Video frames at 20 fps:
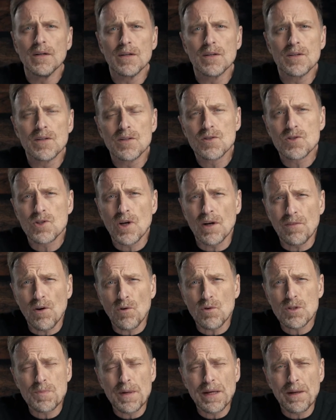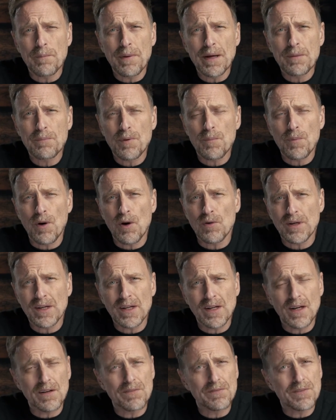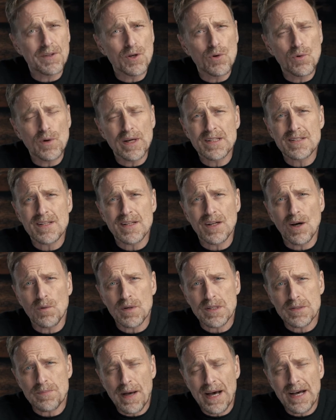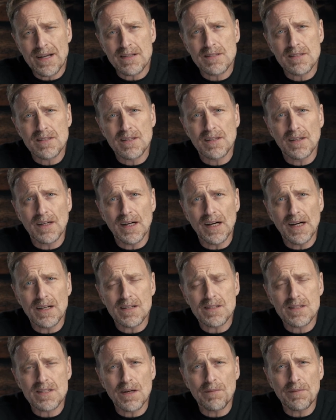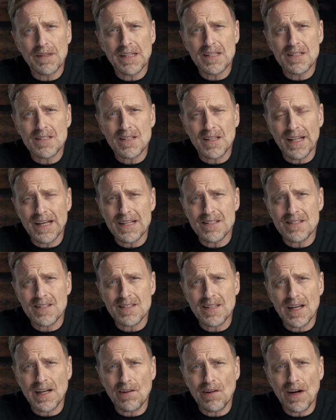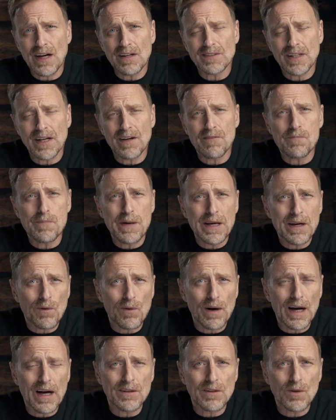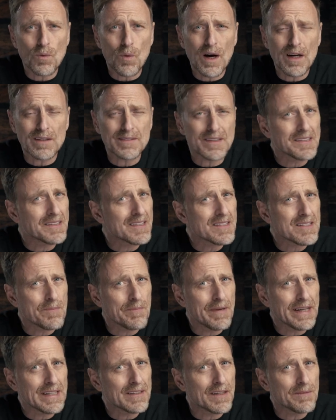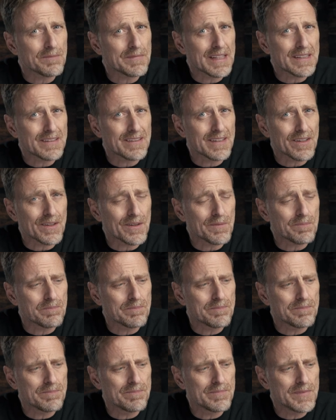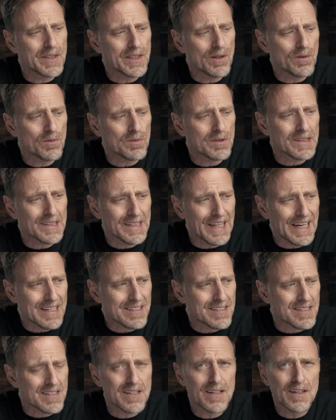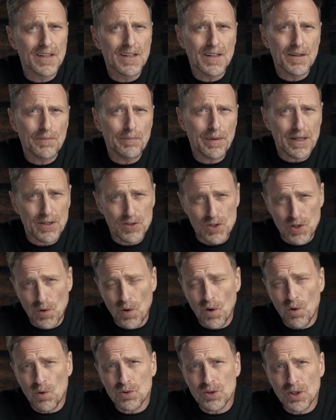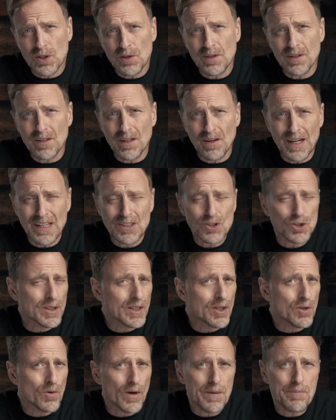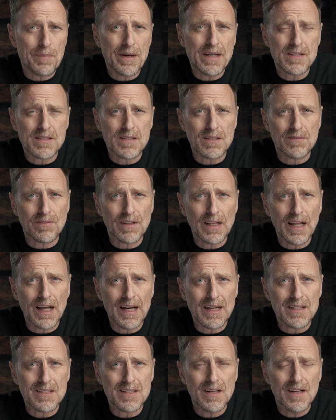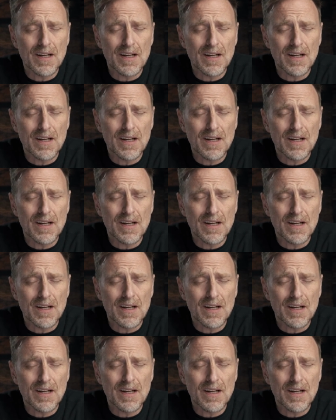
So I've always been a big proponent of new isn't always best. Some of these lenses that are out there have been around a while. That doesn't make them that they're, less because they're older. They're actually great pieces of glass.